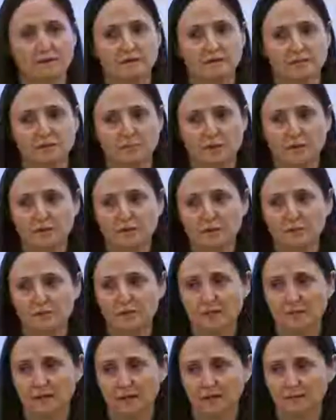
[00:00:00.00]
expecting
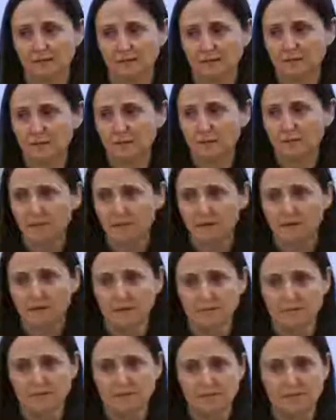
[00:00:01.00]
me not to talk about
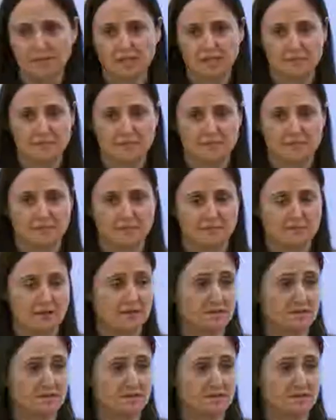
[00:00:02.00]
climate change as